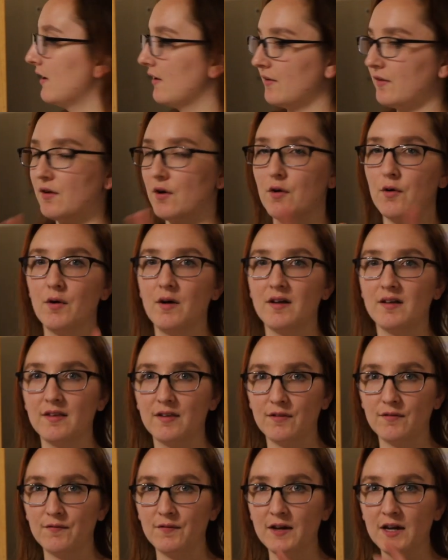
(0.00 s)
So a
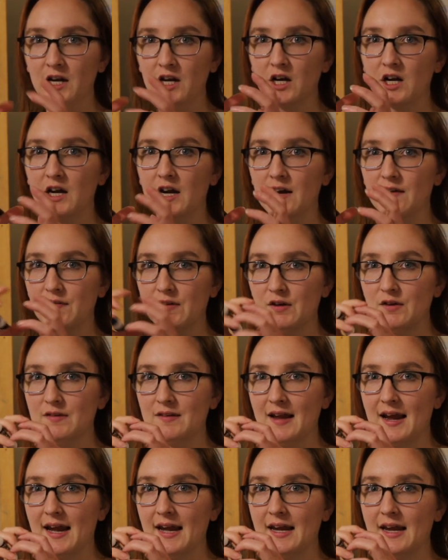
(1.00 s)
sphere, if you
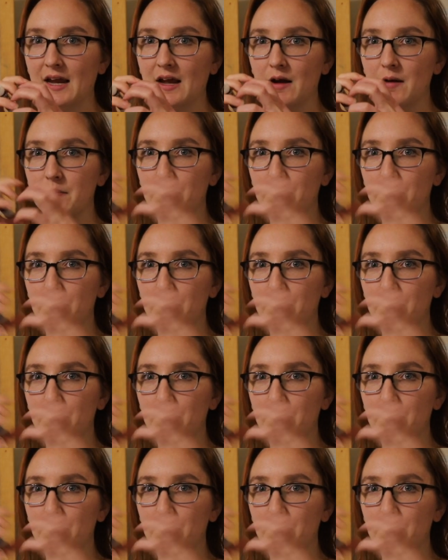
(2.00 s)
take it